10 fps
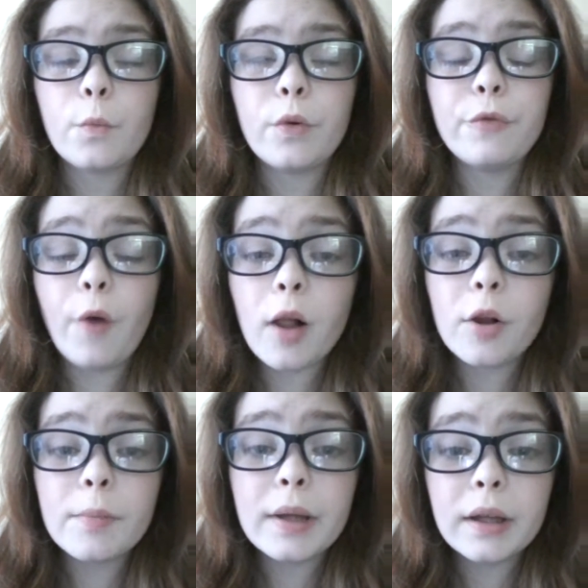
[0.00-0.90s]
would
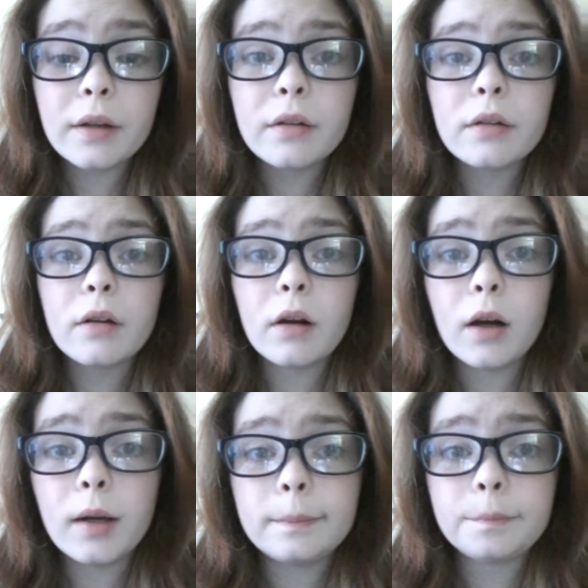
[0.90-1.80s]
follow me
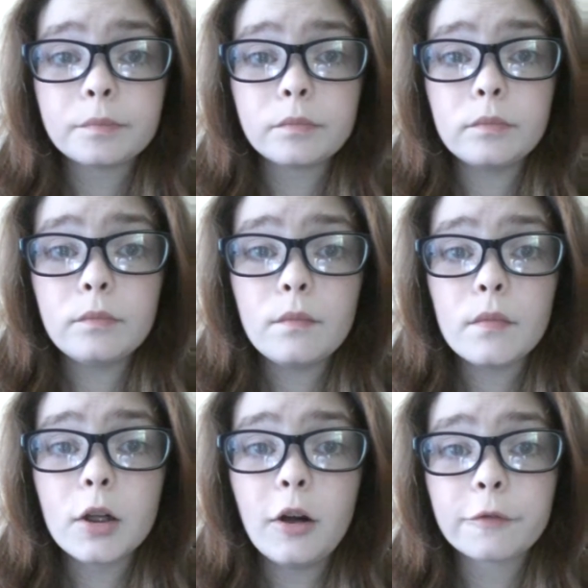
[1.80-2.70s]
home
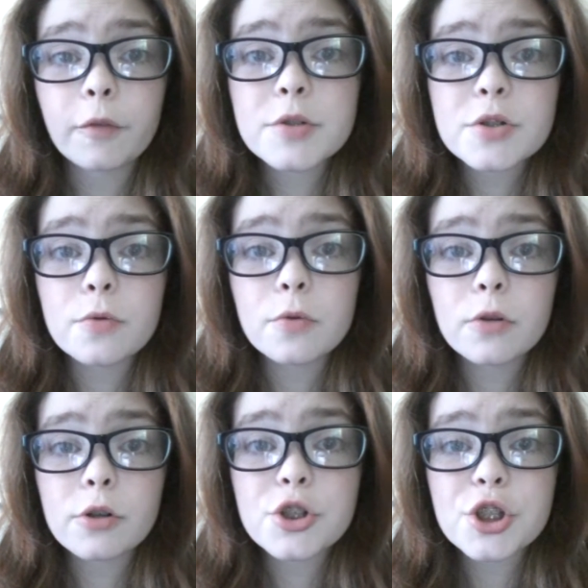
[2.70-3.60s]
from
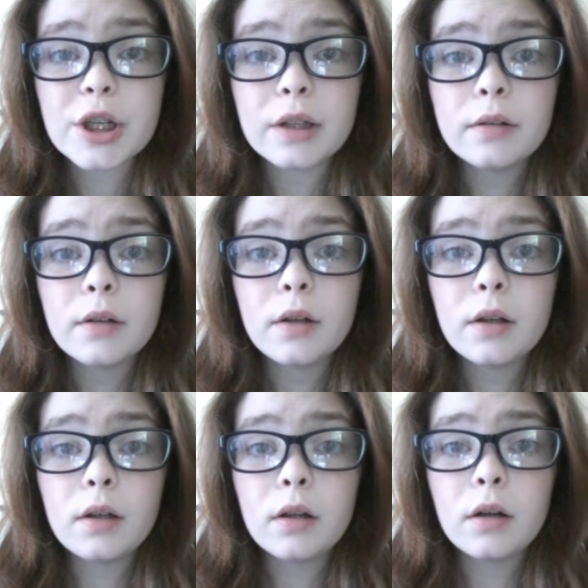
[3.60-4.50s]
school. She'd
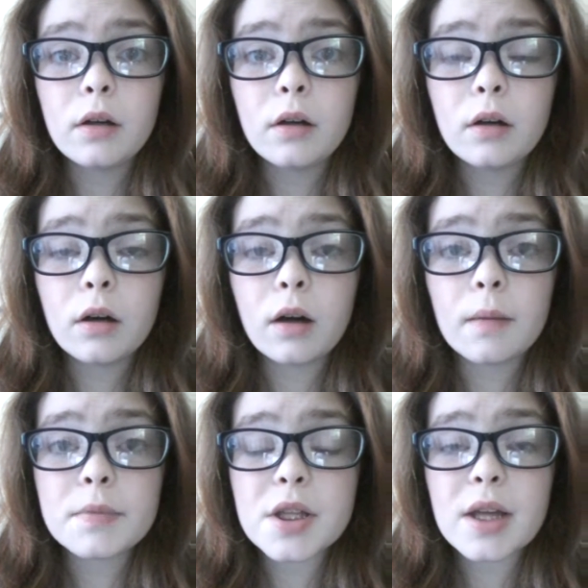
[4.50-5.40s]

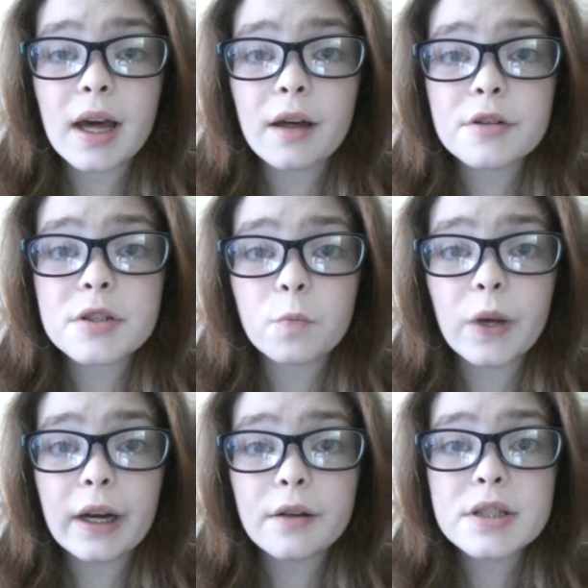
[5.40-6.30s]
come to the house and
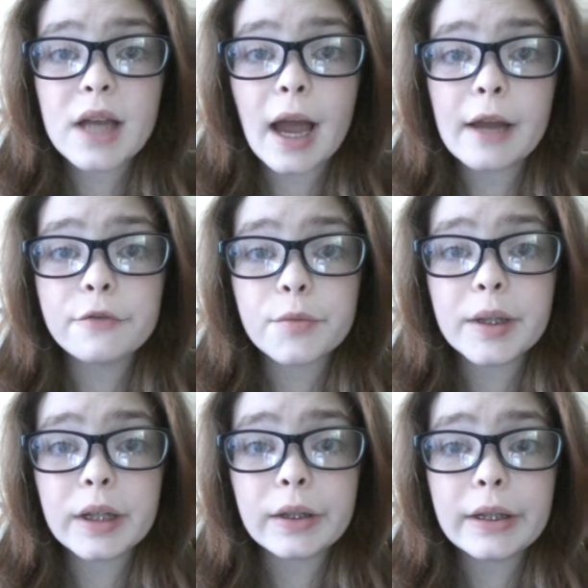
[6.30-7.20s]
wait outside for
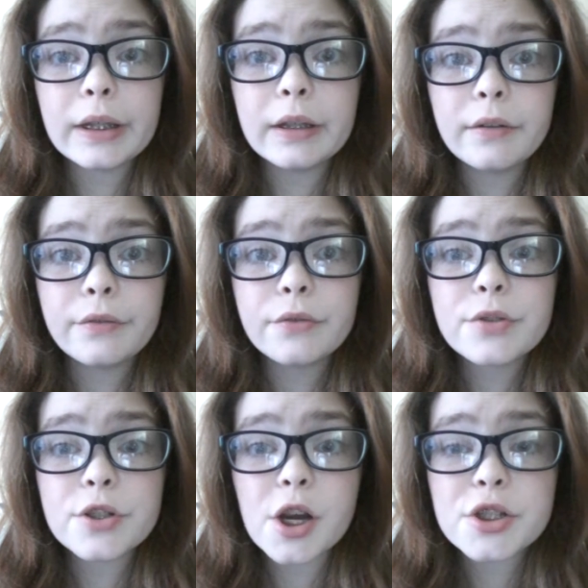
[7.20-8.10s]
me to leave,
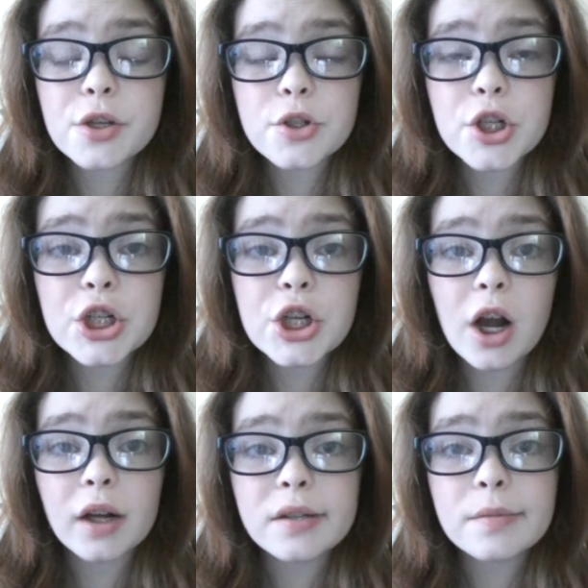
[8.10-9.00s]
just so she could
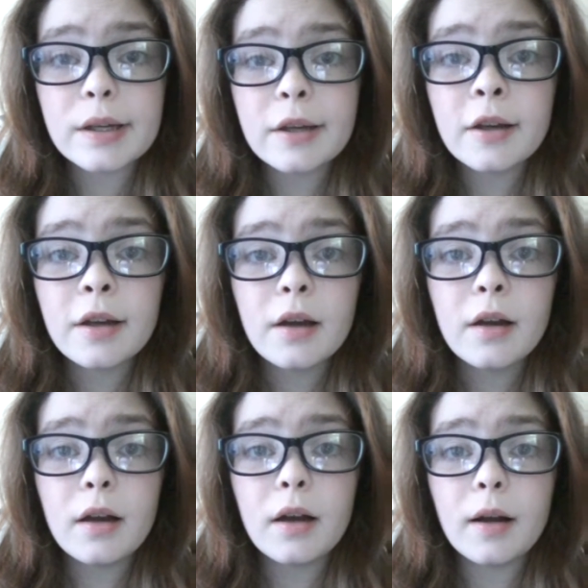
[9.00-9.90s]
talk to me.
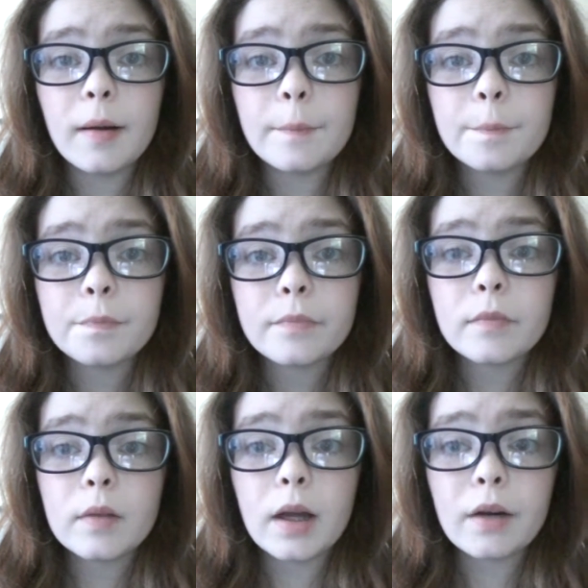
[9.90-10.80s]
And
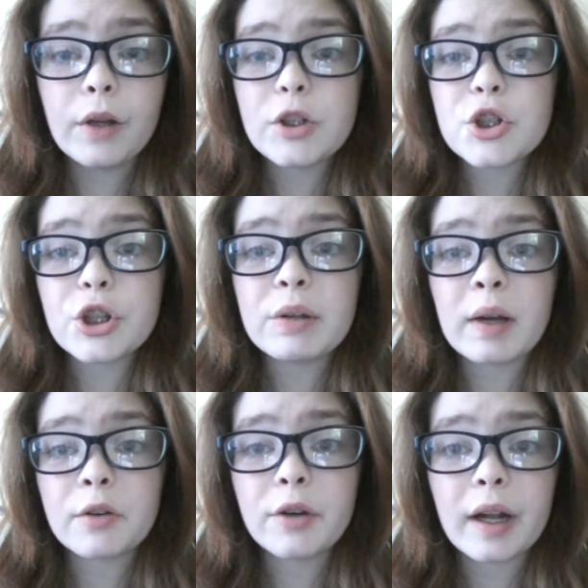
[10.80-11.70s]

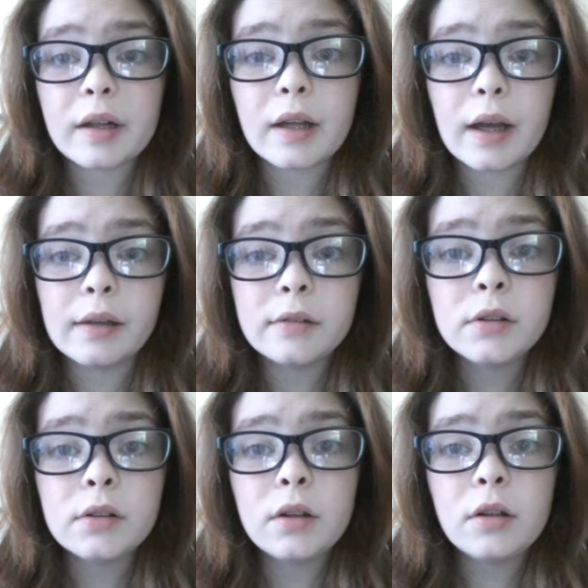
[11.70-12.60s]
eventually I cracked. I
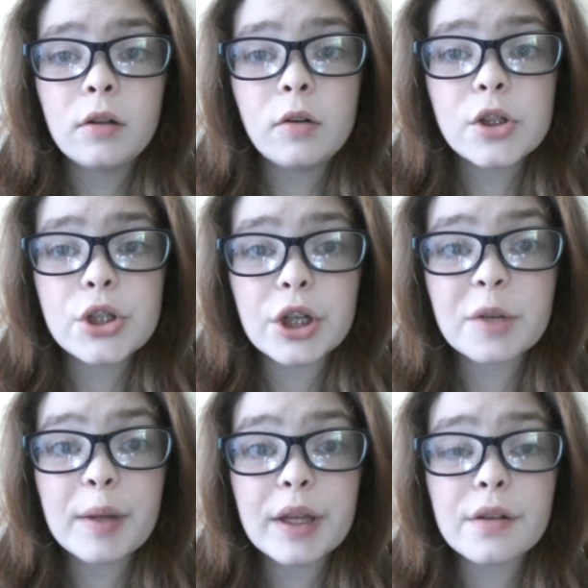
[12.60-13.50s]

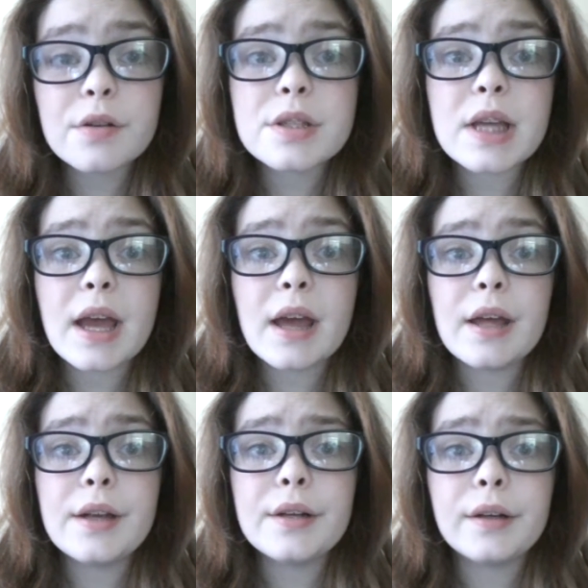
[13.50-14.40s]
took pills,
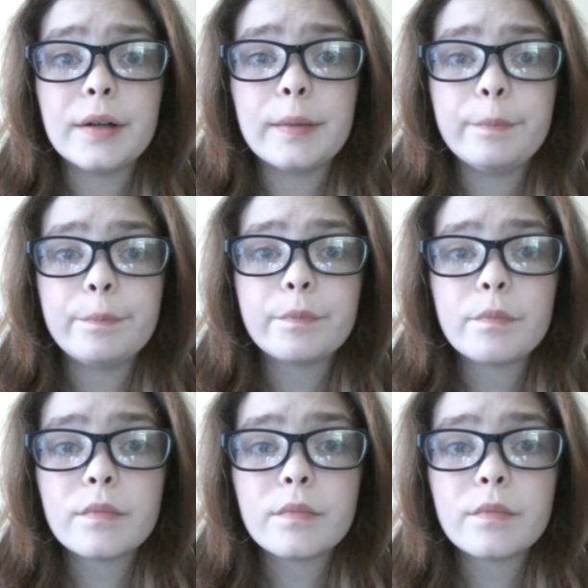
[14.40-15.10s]
and